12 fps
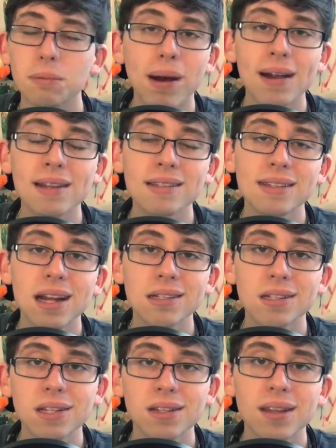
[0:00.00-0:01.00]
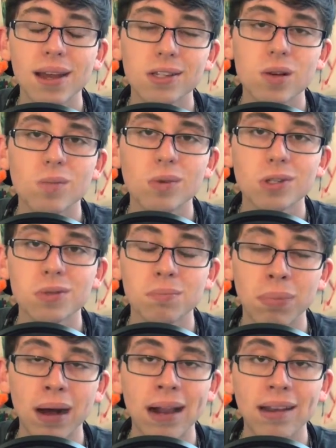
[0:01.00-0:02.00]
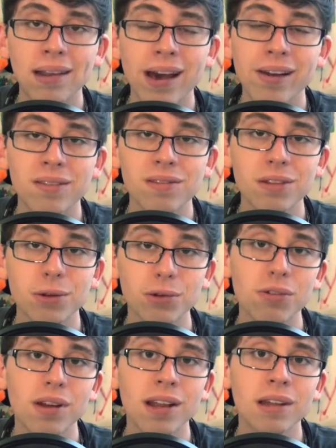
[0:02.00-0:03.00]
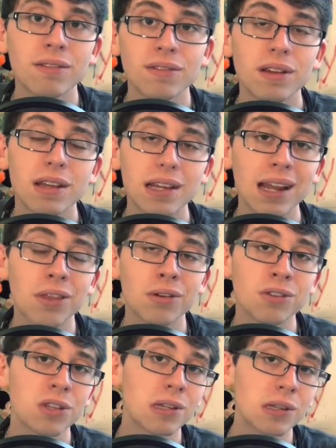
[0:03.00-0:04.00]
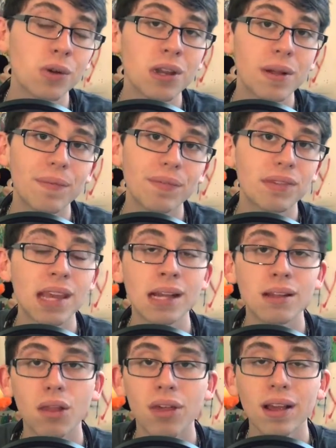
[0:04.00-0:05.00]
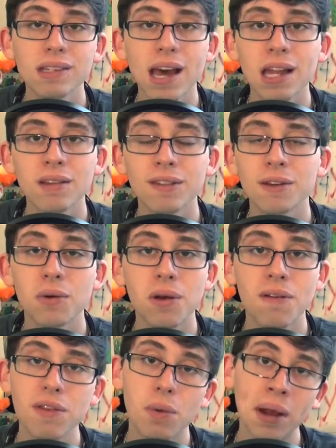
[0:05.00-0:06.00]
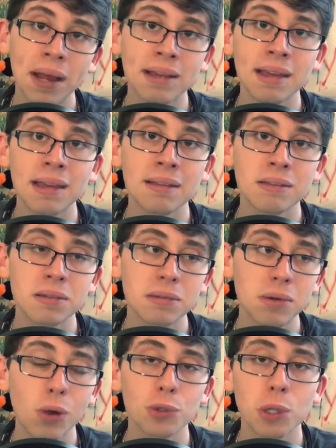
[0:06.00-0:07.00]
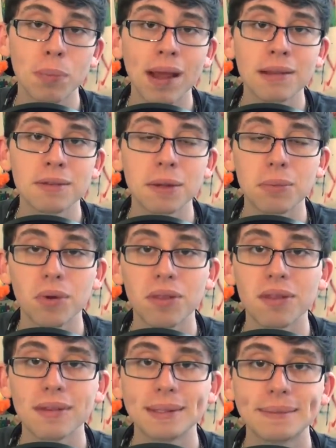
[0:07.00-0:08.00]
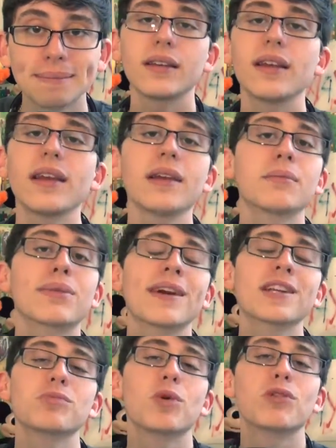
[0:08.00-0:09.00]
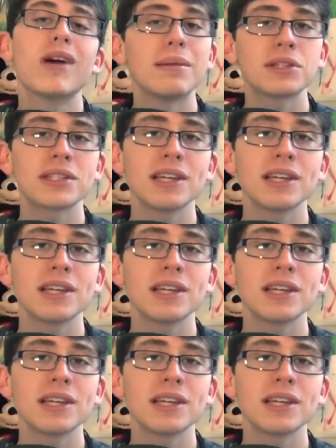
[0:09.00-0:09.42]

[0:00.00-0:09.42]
to body snatch is to take someone's body out of their grave, either to loot it and take the things out of it, or if you were Ed Gein, to hold your pants up with it. Gein brings more rhyme